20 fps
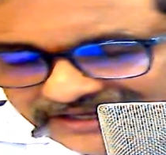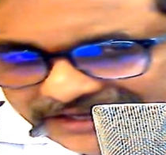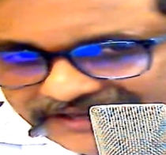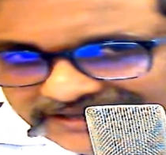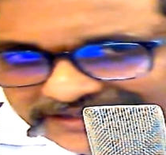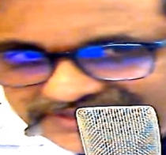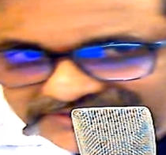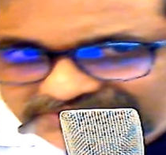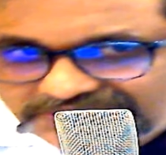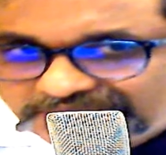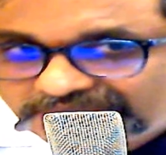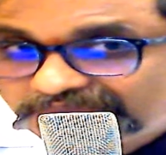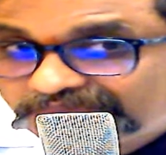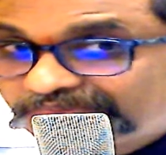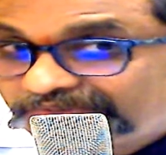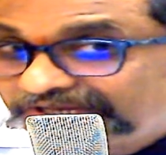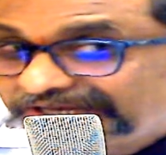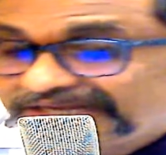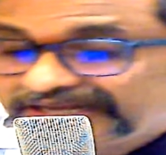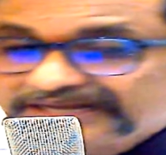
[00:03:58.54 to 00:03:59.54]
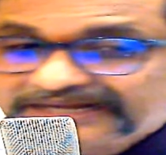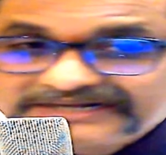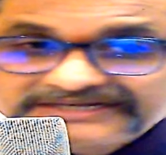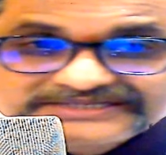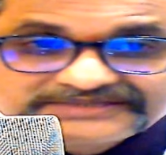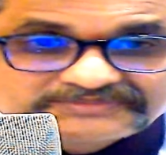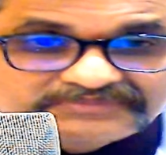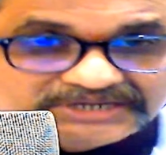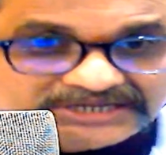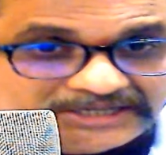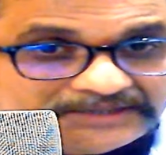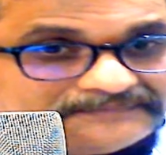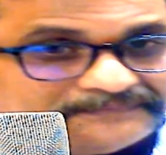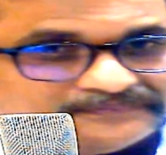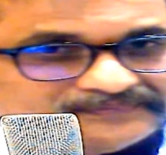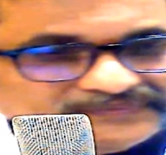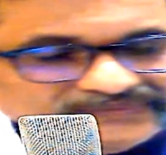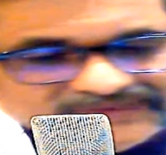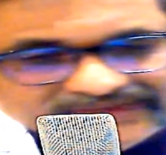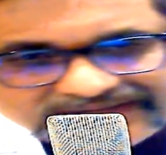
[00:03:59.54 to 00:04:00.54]
So platelets become
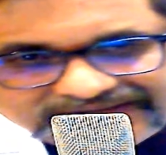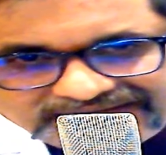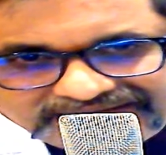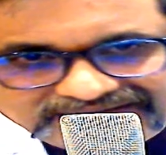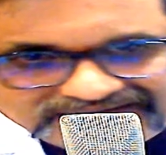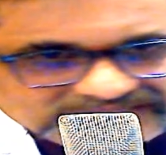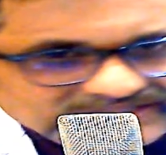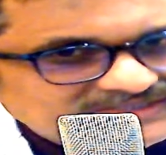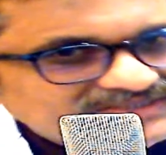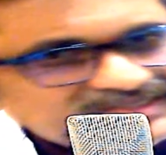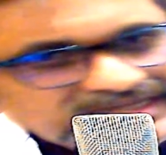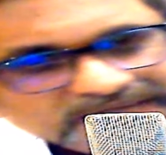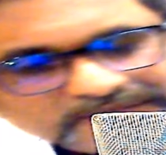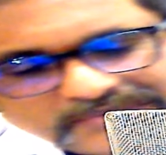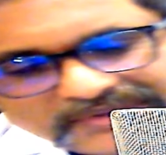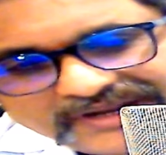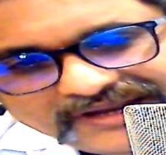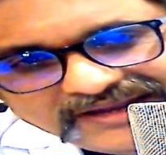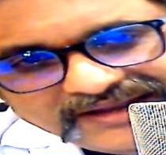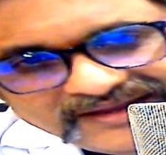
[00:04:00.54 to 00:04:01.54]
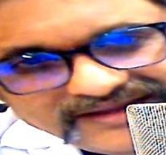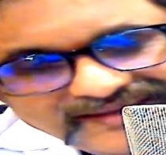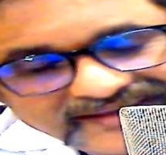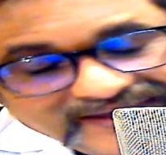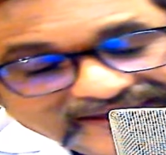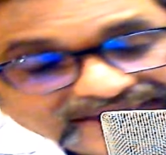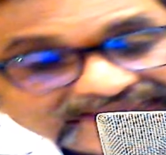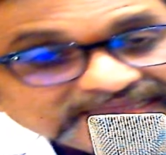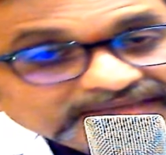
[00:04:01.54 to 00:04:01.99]
unstable and the